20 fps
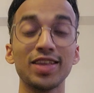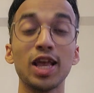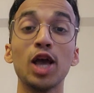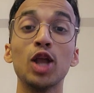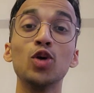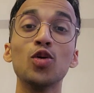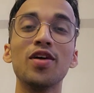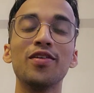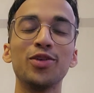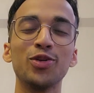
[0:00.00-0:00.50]

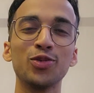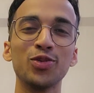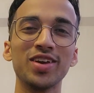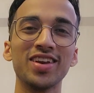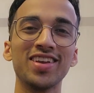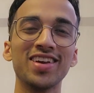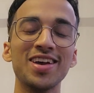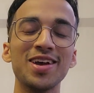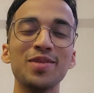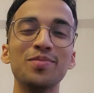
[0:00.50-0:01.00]
Hello everyone,
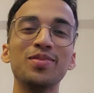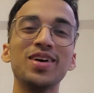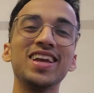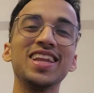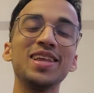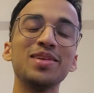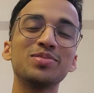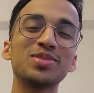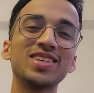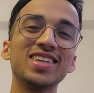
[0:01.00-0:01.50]
my
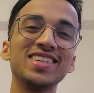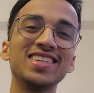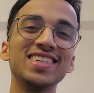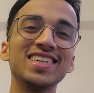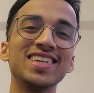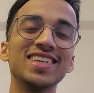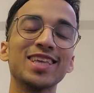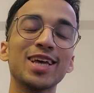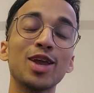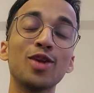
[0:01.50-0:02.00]
name is
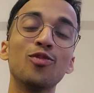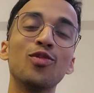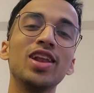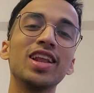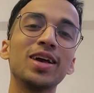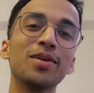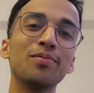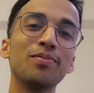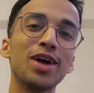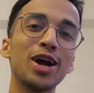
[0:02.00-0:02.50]
Rachiketa and
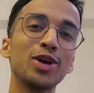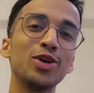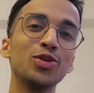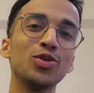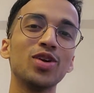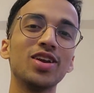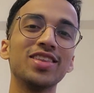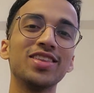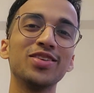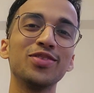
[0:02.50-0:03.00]
welcome back
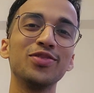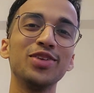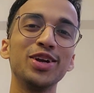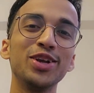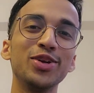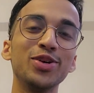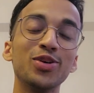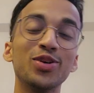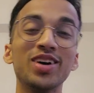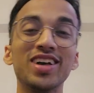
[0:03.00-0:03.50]
to another
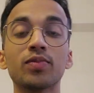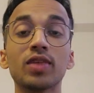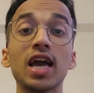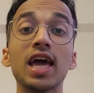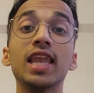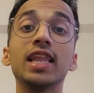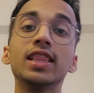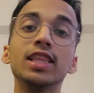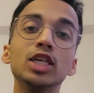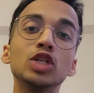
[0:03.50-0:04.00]
video.
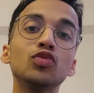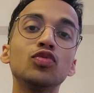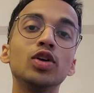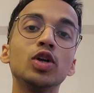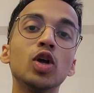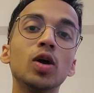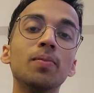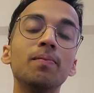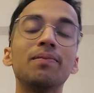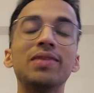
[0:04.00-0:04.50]
And in this
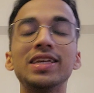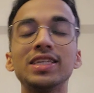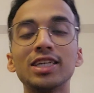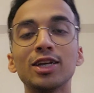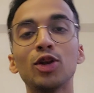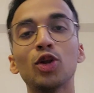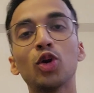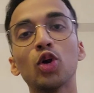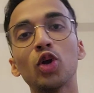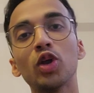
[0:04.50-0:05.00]
video, I'm
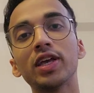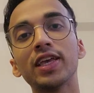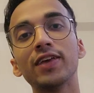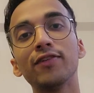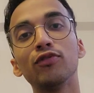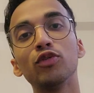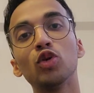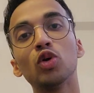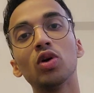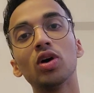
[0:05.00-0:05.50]
basically gonna
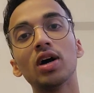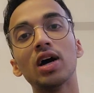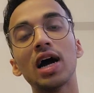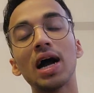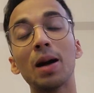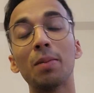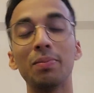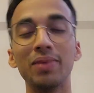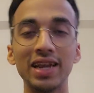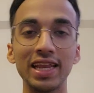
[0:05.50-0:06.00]
give you an
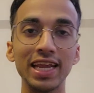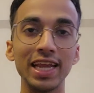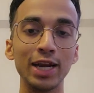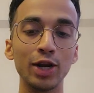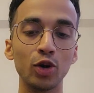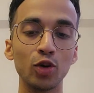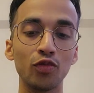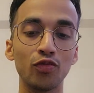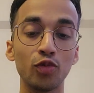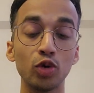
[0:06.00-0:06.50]
update
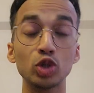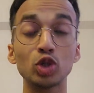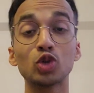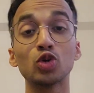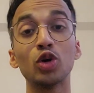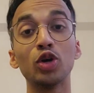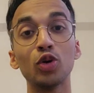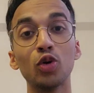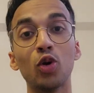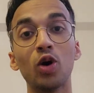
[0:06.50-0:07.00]
of what's
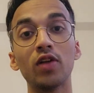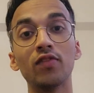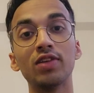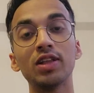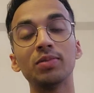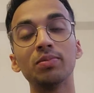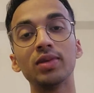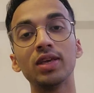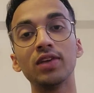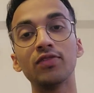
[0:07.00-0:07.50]
going on
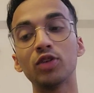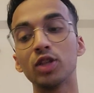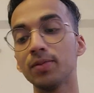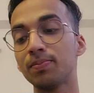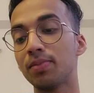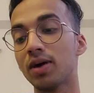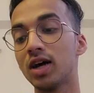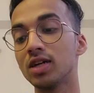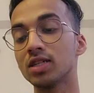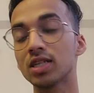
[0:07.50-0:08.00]
with me for the
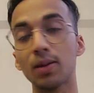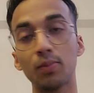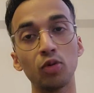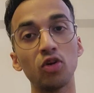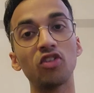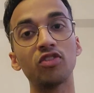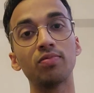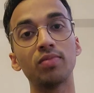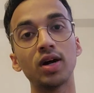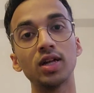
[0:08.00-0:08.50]
past couple
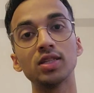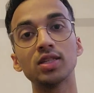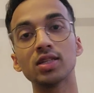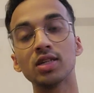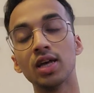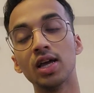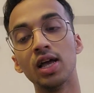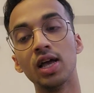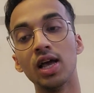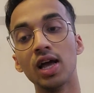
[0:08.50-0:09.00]
of months.
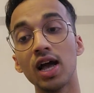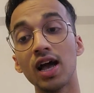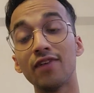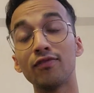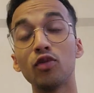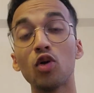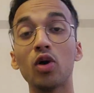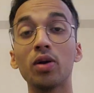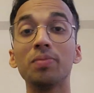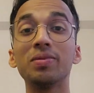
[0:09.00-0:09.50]

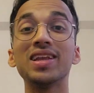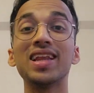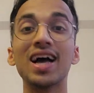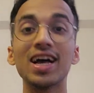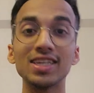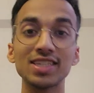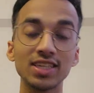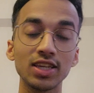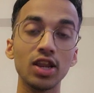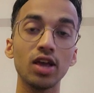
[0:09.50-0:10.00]
I've not been
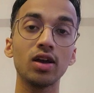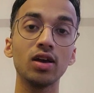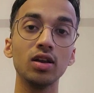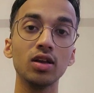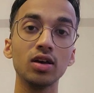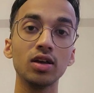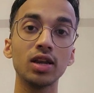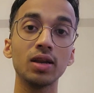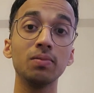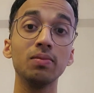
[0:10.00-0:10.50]
as
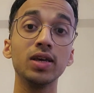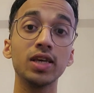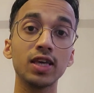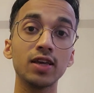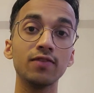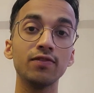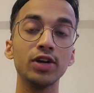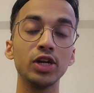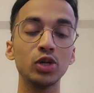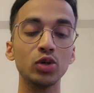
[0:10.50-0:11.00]
regular in
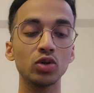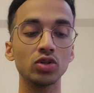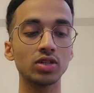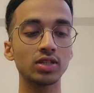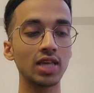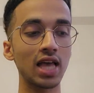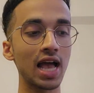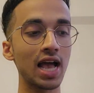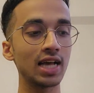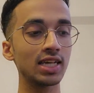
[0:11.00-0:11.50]
making videos
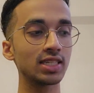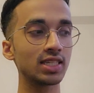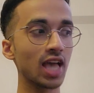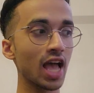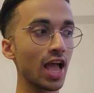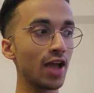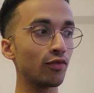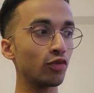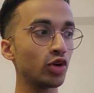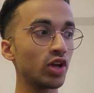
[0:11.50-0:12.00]
as
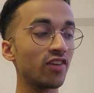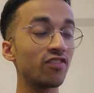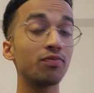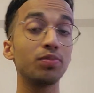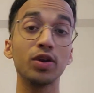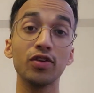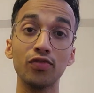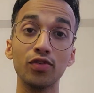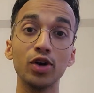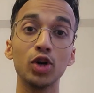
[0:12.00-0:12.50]
I would have
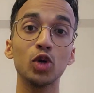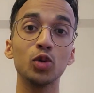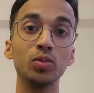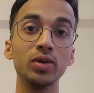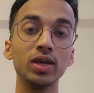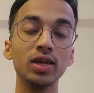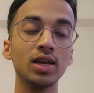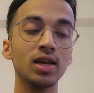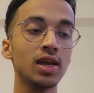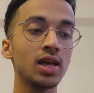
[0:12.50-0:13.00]
preferred to
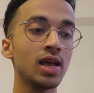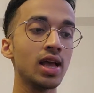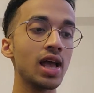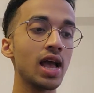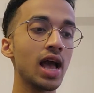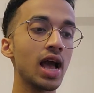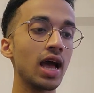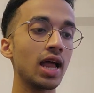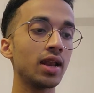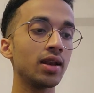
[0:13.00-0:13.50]
be.
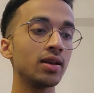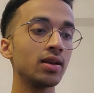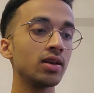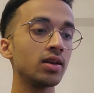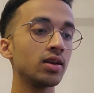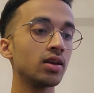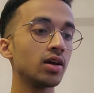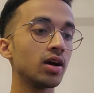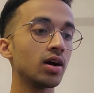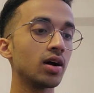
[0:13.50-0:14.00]

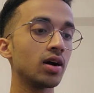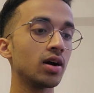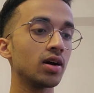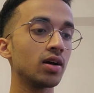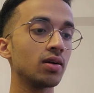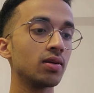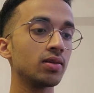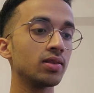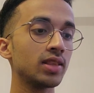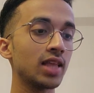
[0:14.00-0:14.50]
And
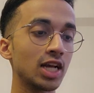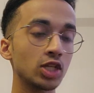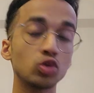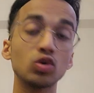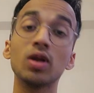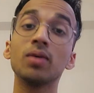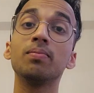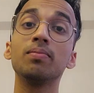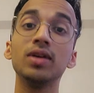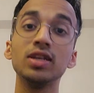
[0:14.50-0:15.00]
that's
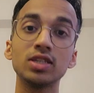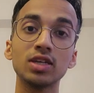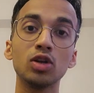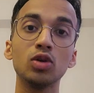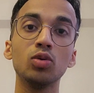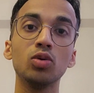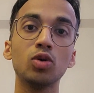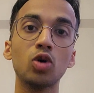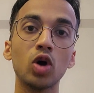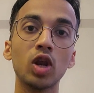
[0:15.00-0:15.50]
what I'm
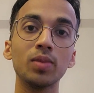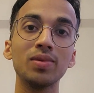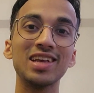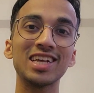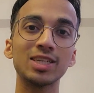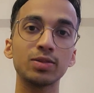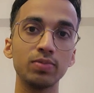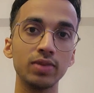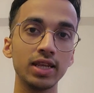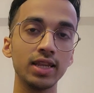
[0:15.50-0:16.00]
basically gonna be
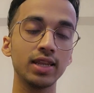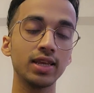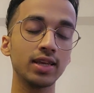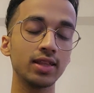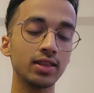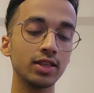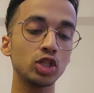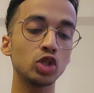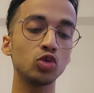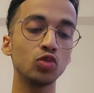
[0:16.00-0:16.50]
explaining
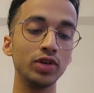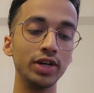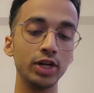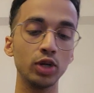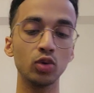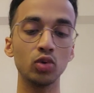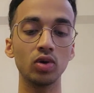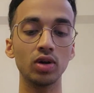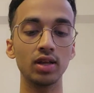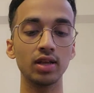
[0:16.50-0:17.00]
in this
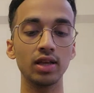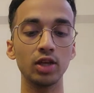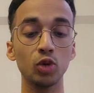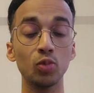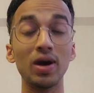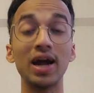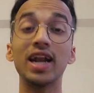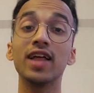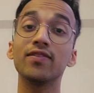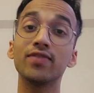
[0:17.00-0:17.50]
video. You
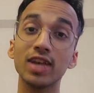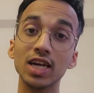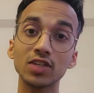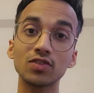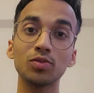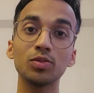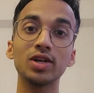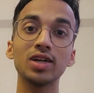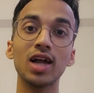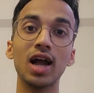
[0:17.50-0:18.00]
might have guessed
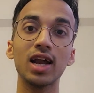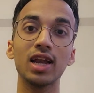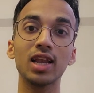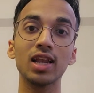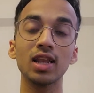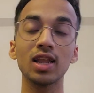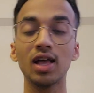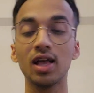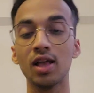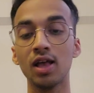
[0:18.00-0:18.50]
from the
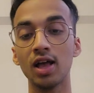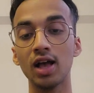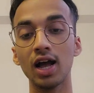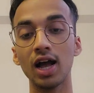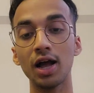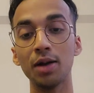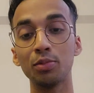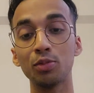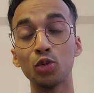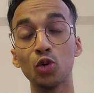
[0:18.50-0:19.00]
title,
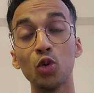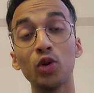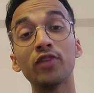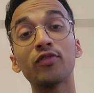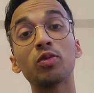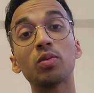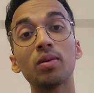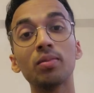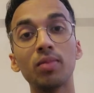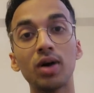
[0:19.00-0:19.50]
I'm going
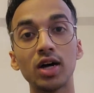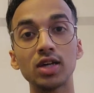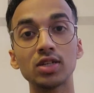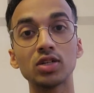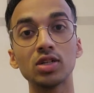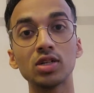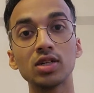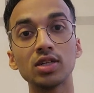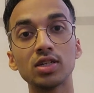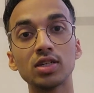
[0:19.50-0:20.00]
for my
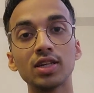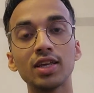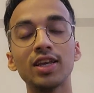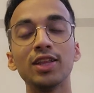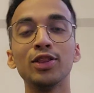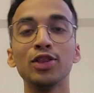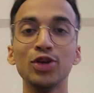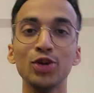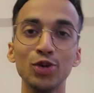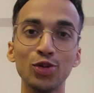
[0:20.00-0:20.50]
master's
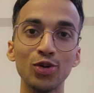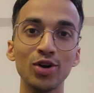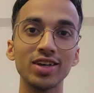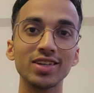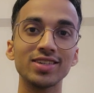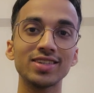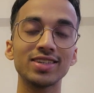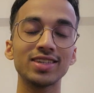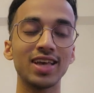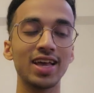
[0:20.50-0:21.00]
in the
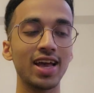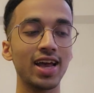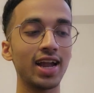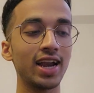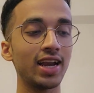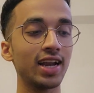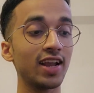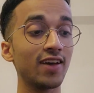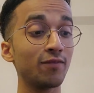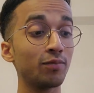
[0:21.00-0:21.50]
US
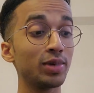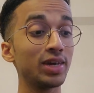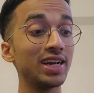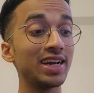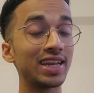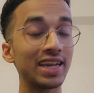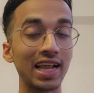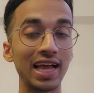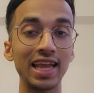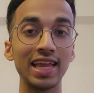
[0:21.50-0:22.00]
and I've been
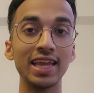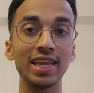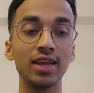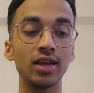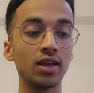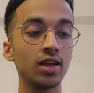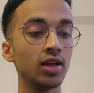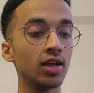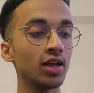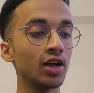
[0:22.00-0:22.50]

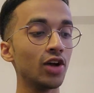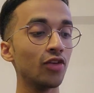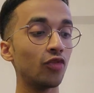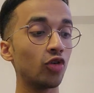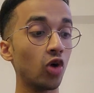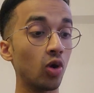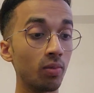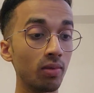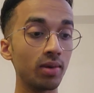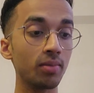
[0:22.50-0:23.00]
trying
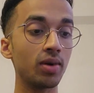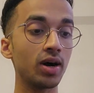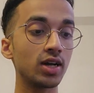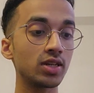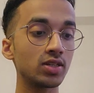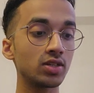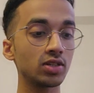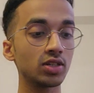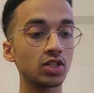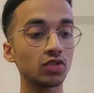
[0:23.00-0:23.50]
for my
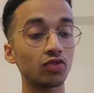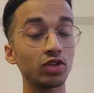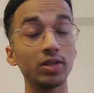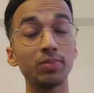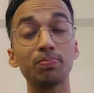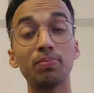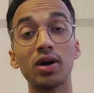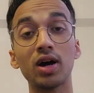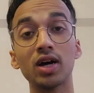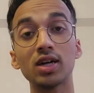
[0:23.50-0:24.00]
master's for the
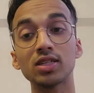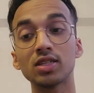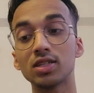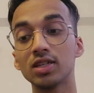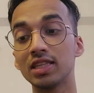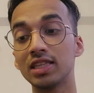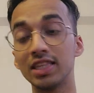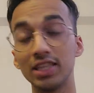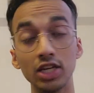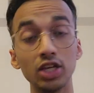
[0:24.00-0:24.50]
past
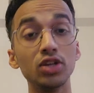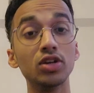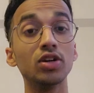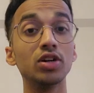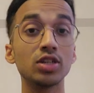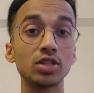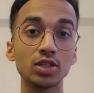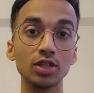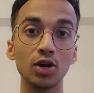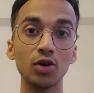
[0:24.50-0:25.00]
3
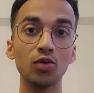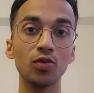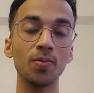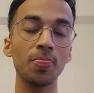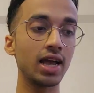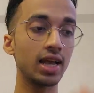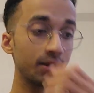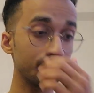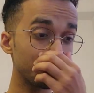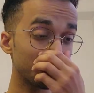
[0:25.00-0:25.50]
years now.
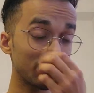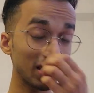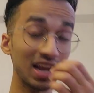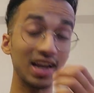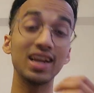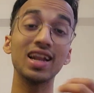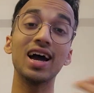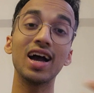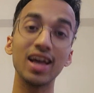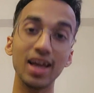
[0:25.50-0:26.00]

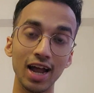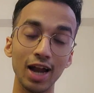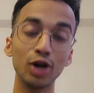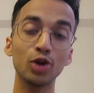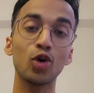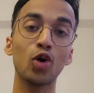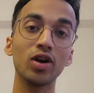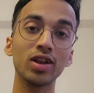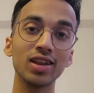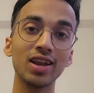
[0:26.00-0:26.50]
I had
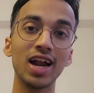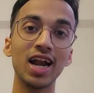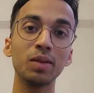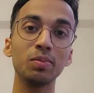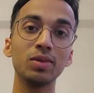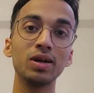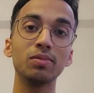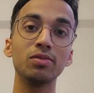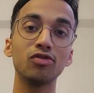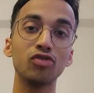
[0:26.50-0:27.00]
gotten
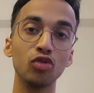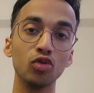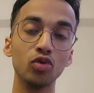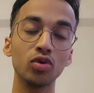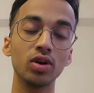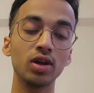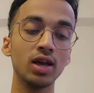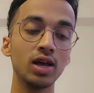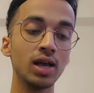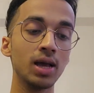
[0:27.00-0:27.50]
admit before,
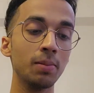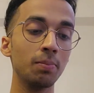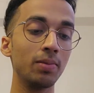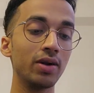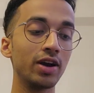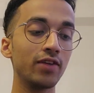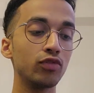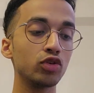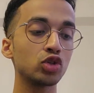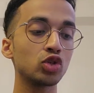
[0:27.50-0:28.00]

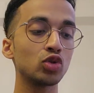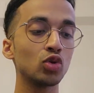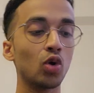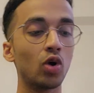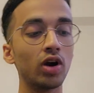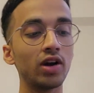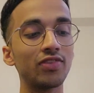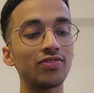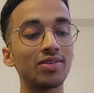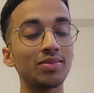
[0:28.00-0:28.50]
but it was
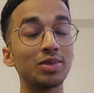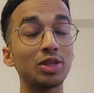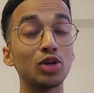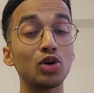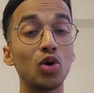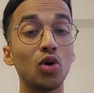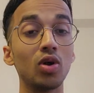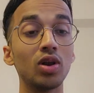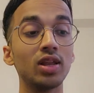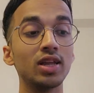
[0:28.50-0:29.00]
not from the
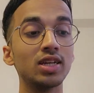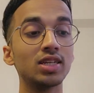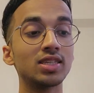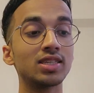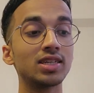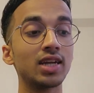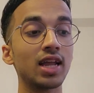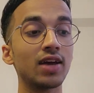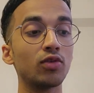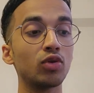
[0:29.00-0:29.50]
college
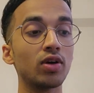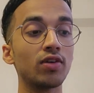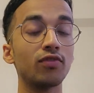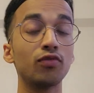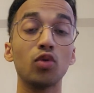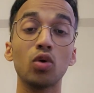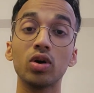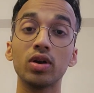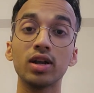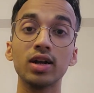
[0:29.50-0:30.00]
that I would have
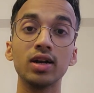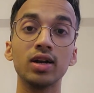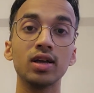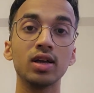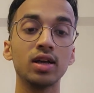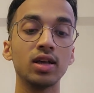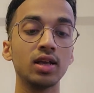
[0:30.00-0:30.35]
wanted.